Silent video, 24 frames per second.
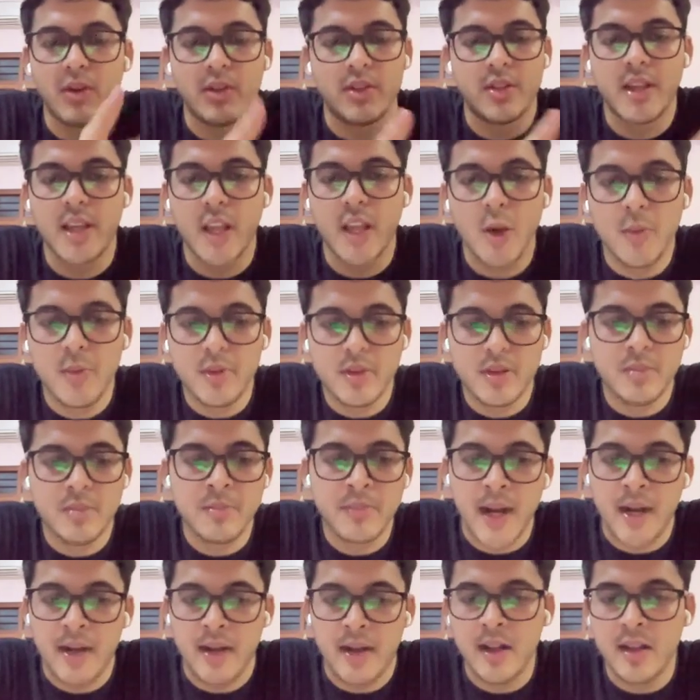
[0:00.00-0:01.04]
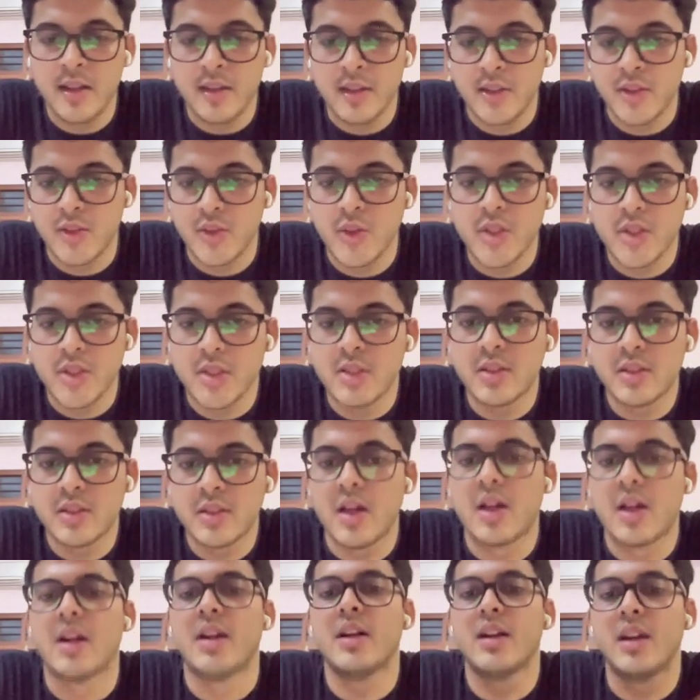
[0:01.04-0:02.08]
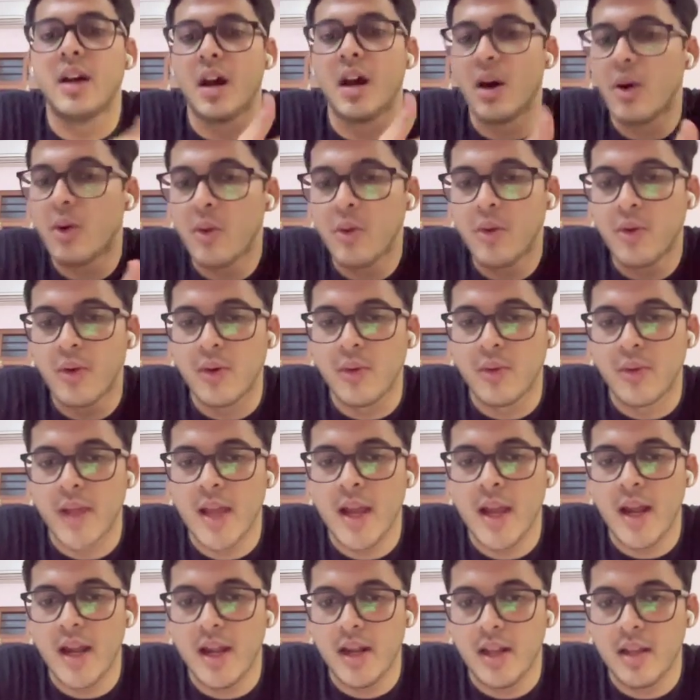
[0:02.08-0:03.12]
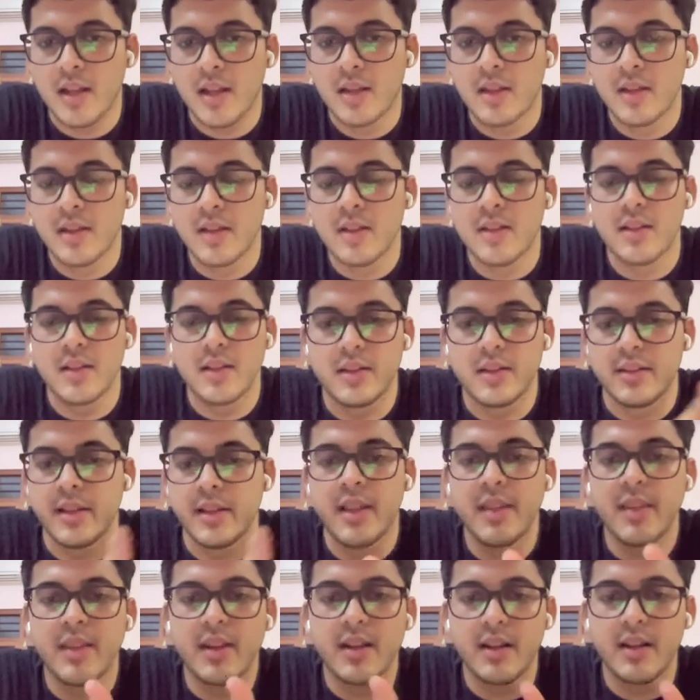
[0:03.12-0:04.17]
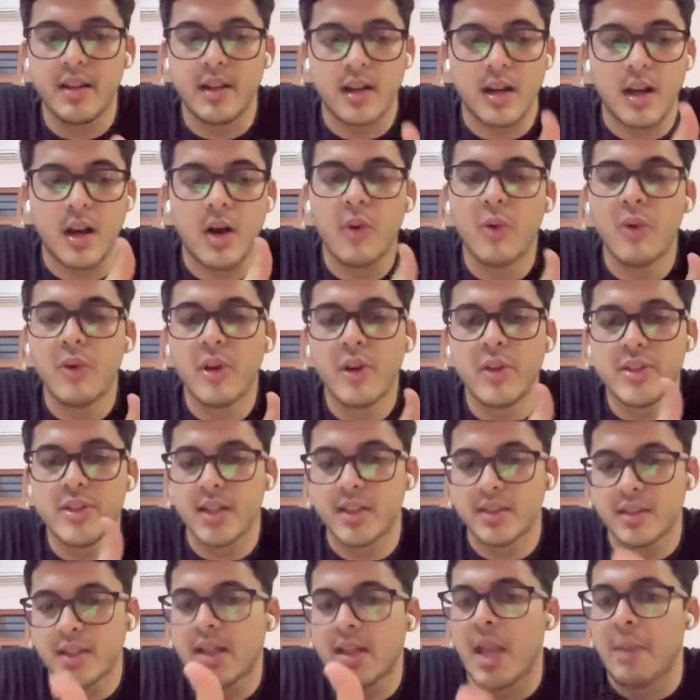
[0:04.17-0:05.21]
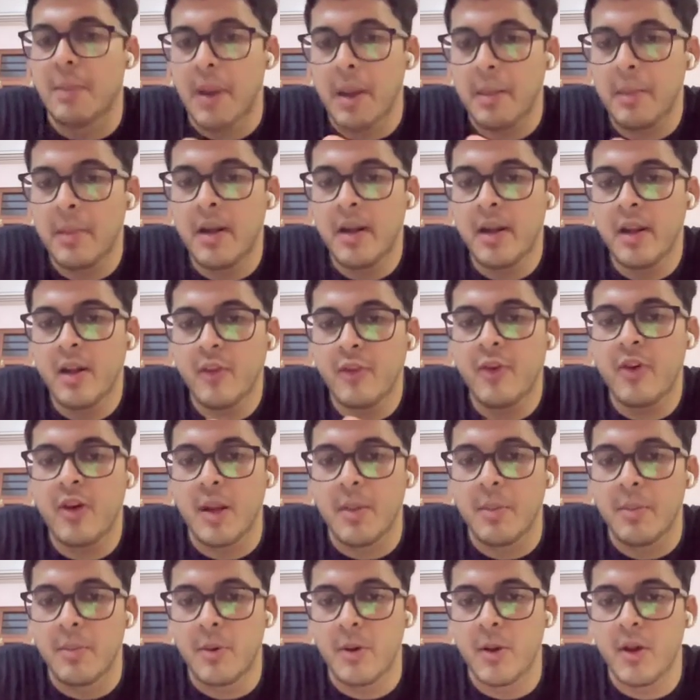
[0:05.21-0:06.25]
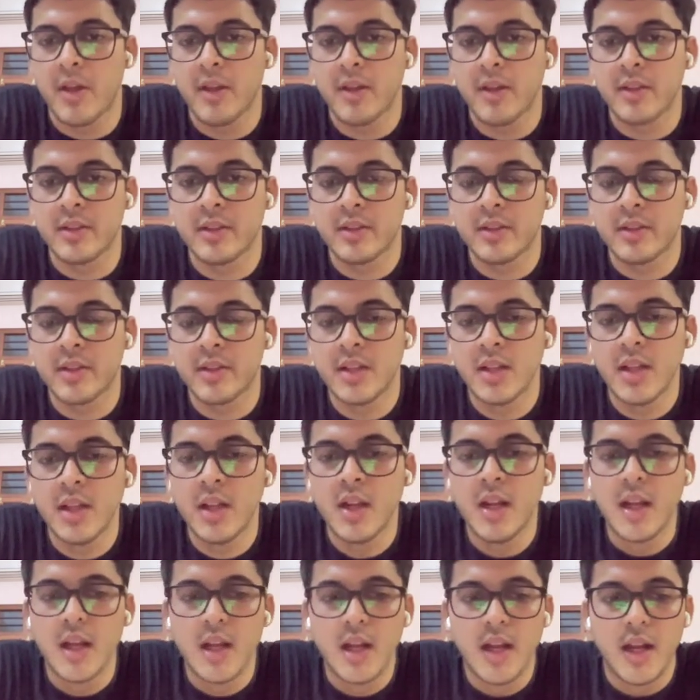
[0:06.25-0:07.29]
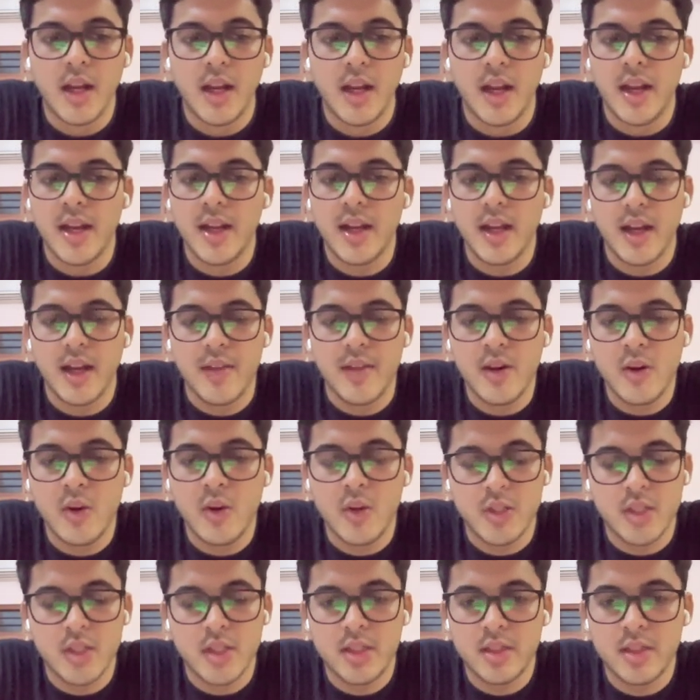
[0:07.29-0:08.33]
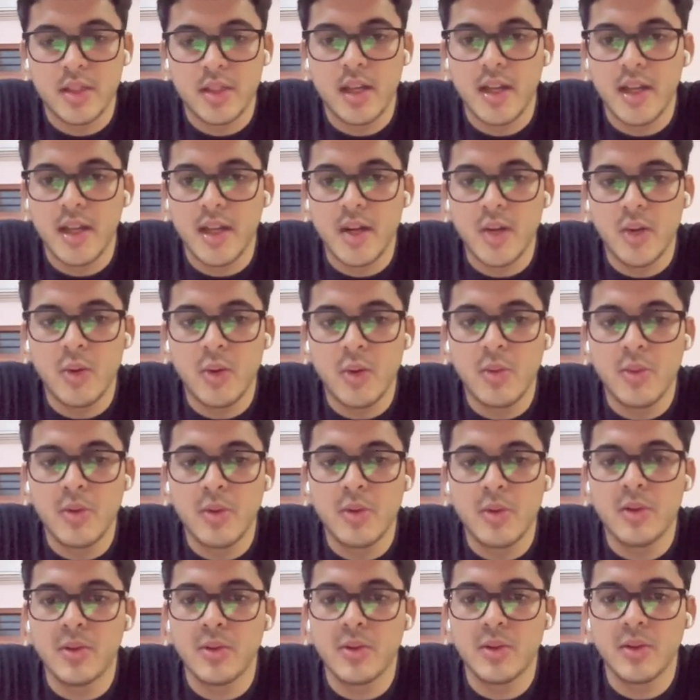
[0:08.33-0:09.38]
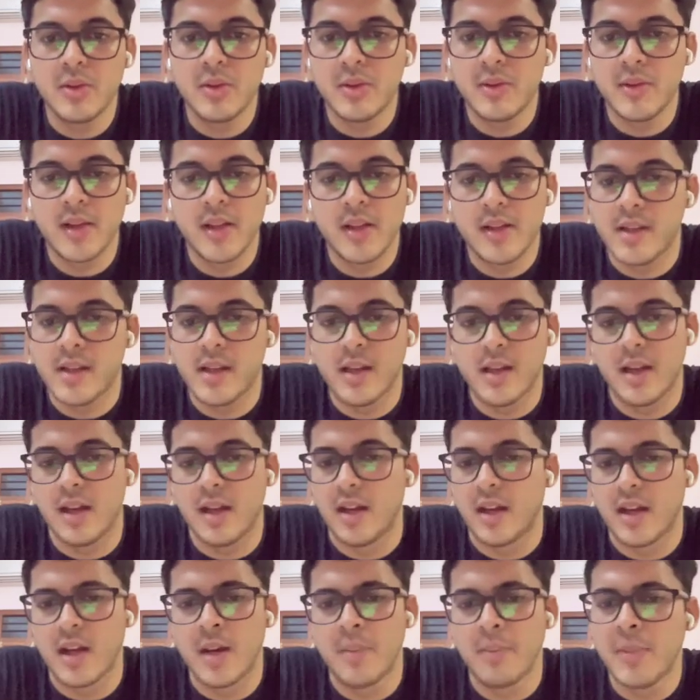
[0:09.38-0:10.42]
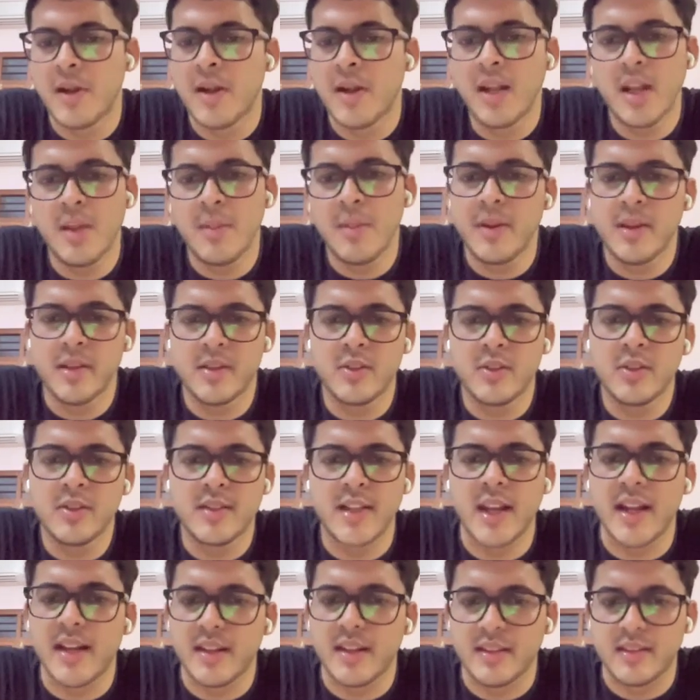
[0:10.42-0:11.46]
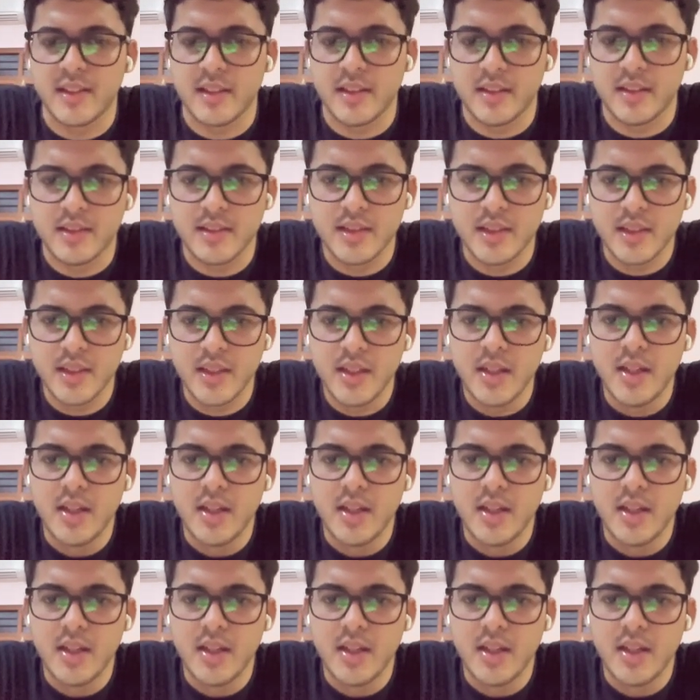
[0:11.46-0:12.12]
She gave me some practical situations and how would I handle, see the, how would you check the capability of your employees? And other questions related to were completely based on statistics.